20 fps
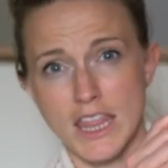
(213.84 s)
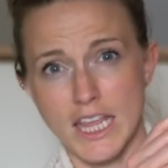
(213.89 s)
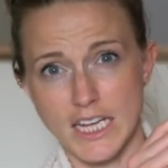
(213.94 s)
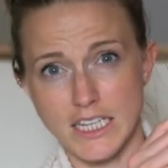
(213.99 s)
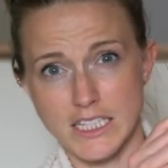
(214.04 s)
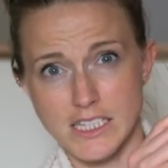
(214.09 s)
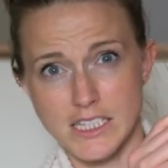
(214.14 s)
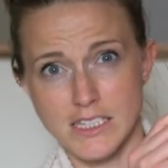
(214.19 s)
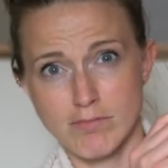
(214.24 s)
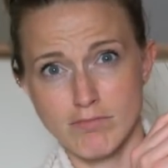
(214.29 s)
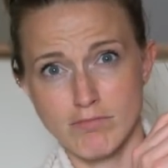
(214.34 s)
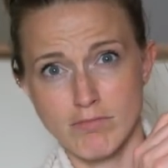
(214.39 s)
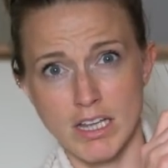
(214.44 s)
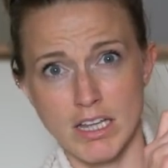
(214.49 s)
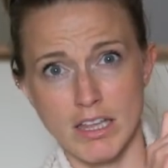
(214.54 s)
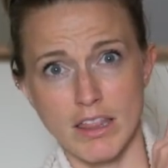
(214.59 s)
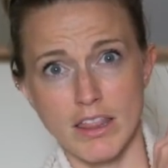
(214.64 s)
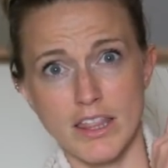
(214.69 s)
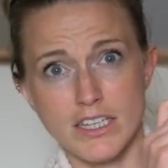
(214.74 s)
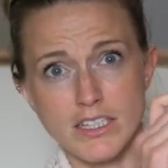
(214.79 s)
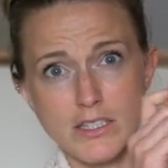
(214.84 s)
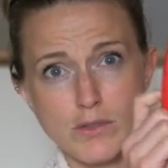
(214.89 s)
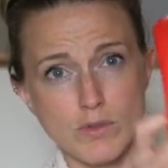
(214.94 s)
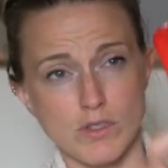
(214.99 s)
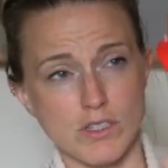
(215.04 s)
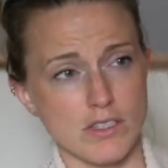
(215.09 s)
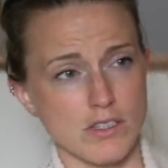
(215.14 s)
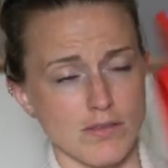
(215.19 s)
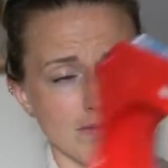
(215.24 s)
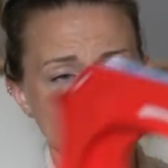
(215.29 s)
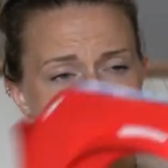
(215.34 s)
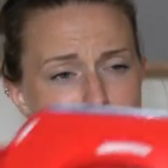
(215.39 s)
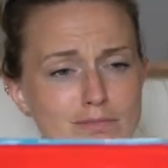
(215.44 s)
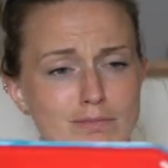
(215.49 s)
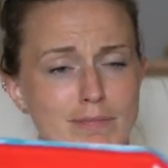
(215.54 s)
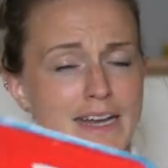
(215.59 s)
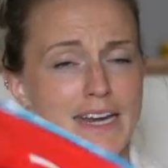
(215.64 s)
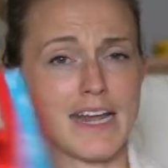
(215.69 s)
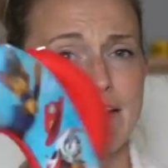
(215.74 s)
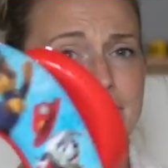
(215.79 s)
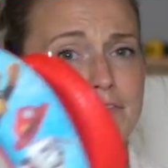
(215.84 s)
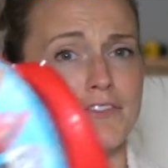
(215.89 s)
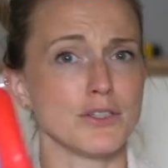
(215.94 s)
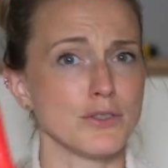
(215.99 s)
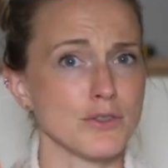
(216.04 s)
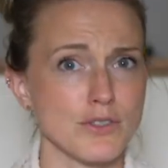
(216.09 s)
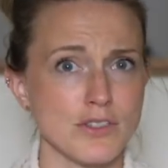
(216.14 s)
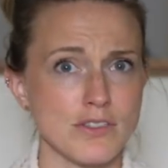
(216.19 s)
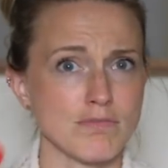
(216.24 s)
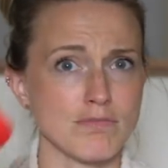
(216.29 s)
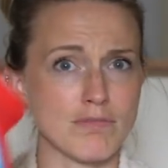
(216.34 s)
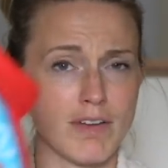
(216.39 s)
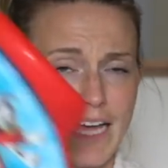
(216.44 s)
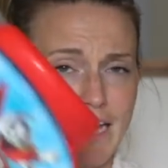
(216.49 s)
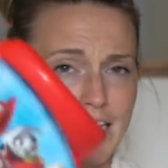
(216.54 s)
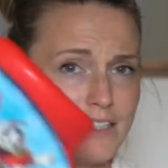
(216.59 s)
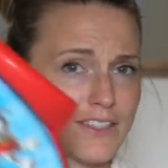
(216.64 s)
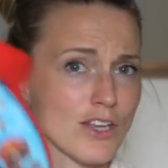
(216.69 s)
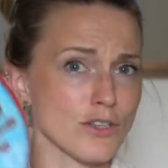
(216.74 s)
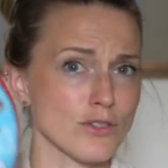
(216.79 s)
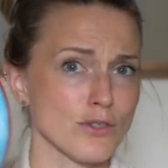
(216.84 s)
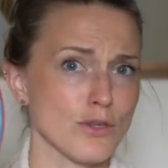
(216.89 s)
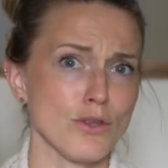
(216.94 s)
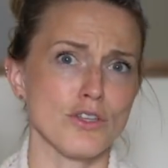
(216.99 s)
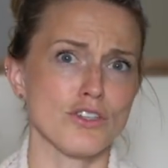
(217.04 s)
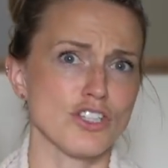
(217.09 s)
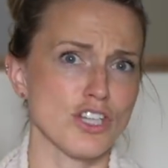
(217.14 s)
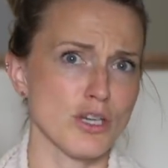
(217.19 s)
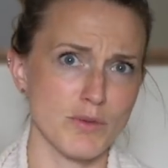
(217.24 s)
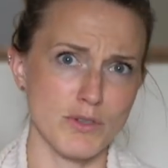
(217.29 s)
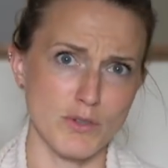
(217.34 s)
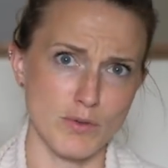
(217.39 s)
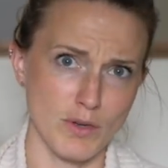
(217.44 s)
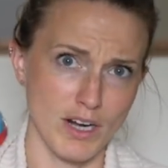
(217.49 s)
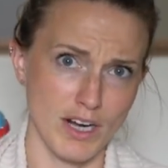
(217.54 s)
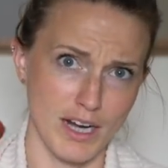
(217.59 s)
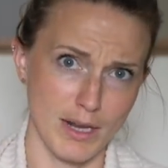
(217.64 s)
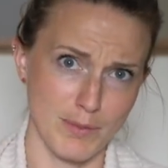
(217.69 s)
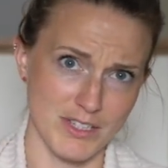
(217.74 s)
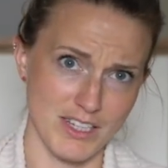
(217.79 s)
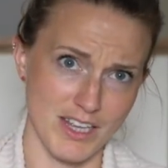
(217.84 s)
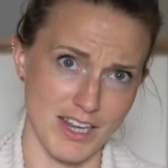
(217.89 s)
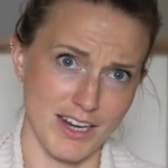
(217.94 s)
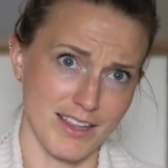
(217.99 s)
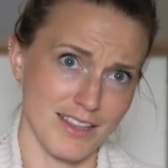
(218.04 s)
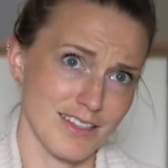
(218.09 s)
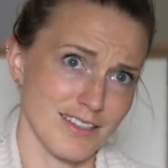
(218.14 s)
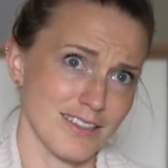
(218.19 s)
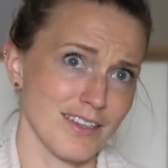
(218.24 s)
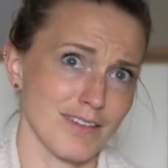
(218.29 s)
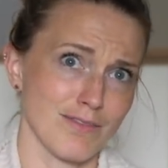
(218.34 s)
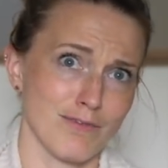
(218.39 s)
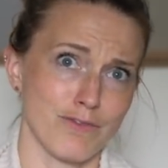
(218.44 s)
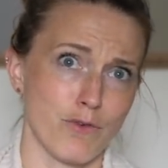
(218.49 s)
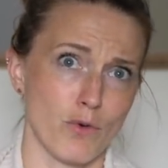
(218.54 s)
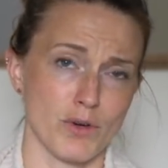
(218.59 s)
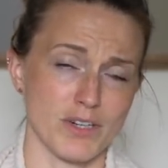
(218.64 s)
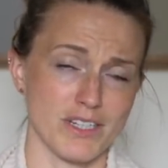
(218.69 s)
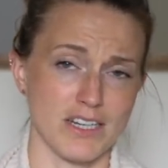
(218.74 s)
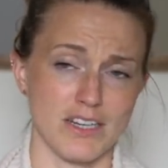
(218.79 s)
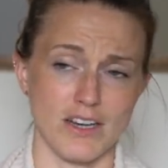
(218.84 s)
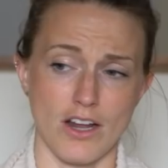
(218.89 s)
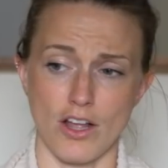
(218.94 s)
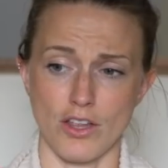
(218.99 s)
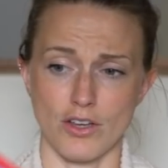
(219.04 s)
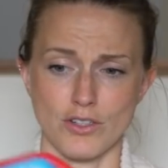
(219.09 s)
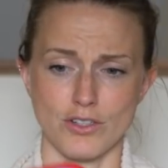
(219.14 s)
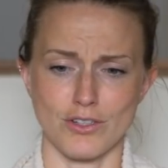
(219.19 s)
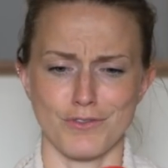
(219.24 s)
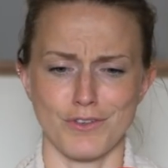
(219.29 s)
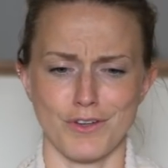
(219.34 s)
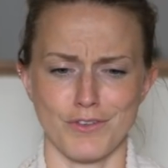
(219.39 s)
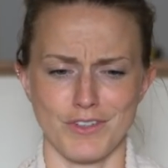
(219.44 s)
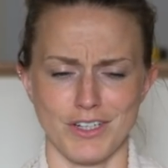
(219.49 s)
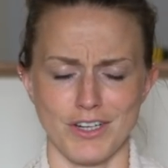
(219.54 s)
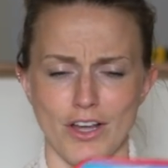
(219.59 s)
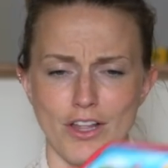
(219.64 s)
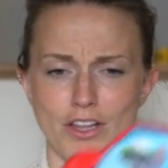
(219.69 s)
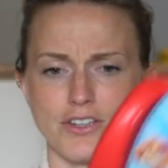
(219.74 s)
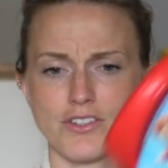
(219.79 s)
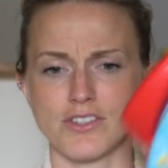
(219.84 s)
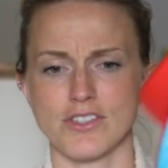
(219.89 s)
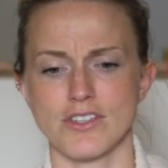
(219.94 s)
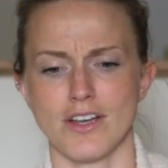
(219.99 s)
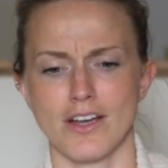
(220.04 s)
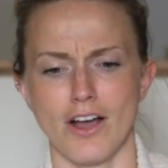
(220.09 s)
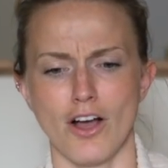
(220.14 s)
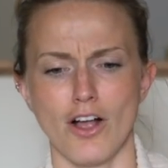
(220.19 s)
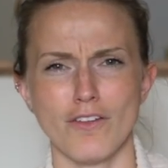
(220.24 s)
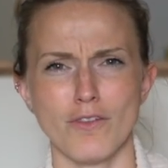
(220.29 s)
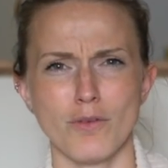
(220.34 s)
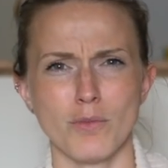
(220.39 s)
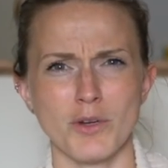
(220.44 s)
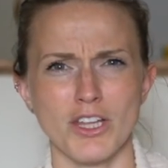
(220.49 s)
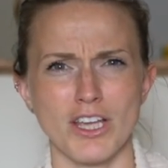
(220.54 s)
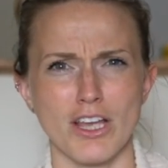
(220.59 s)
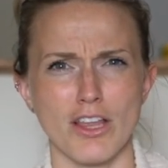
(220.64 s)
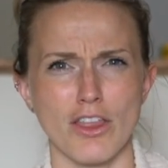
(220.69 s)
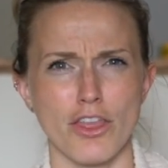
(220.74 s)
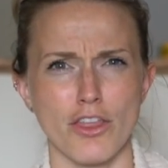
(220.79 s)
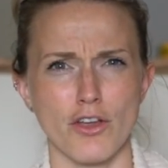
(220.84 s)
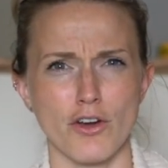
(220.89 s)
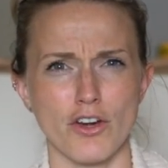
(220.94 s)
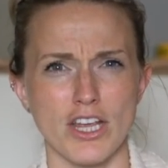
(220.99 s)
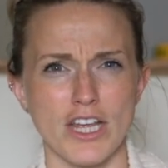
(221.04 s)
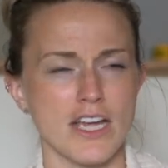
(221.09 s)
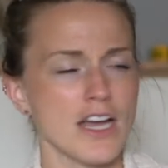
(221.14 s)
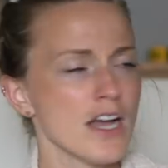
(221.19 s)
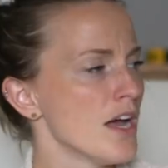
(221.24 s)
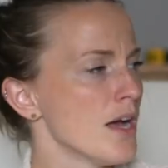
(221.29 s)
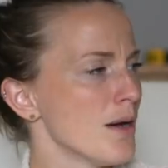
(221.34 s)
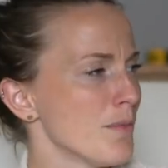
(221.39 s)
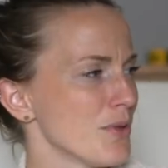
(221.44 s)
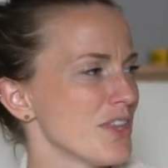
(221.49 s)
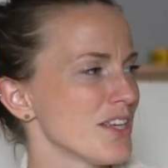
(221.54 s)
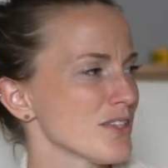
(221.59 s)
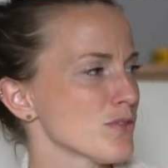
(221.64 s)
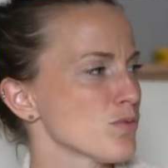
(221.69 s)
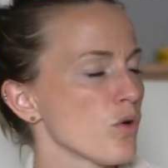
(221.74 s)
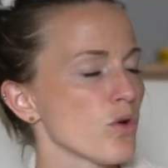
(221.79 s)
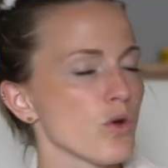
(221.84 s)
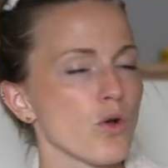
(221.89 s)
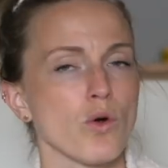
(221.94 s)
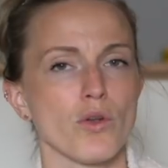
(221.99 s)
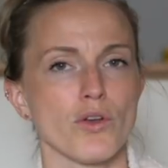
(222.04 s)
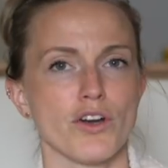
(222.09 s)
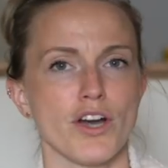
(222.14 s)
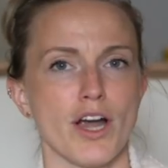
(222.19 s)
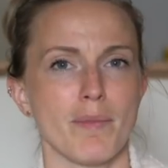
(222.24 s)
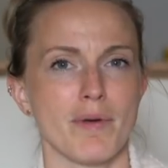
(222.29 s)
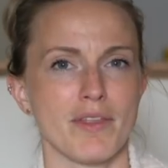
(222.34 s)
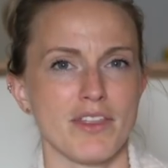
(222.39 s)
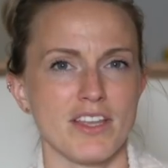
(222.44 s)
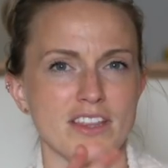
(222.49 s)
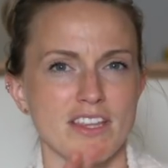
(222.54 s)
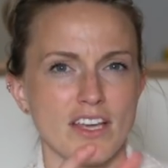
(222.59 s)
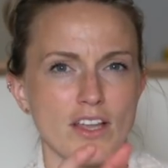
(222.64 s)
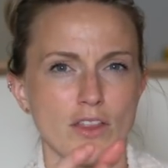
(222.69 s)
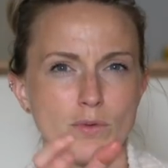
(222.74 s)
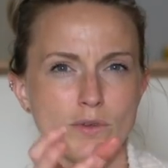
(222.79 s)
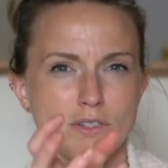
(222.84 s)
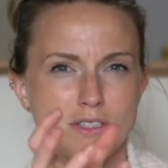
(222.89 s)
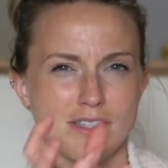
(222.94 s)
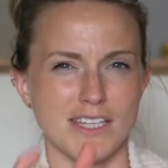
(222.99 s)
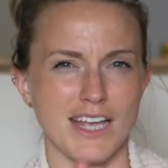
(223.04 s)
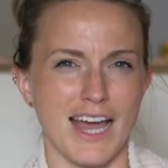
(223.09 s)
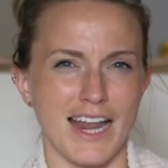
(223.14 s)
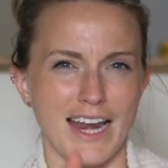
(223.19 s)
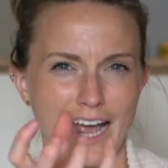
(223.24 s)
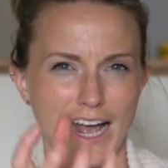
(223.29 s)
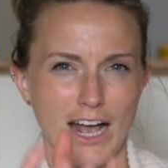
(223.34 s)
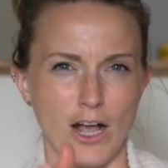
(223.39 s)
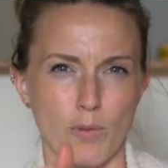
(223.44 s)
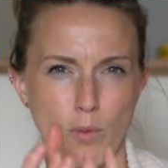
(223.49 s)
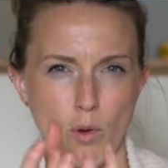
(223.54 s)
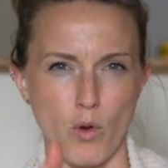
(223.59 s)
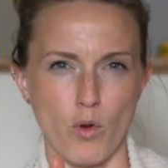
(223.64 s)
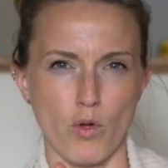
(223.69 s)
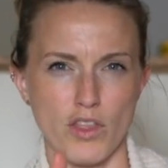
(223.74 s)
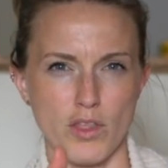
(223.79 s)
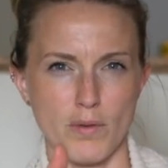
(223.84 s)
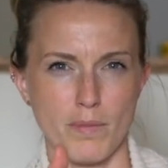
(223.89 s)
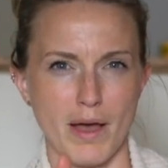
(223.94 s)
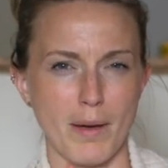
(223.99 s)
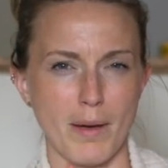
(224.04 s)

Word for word: this. This was my nephews, and it's also the cheapest one on Amazon. I think it's like fourteen dollars or fifteen dollars. All of them are like thirty, but this won't hold her up. I think the other ones kind of help hold them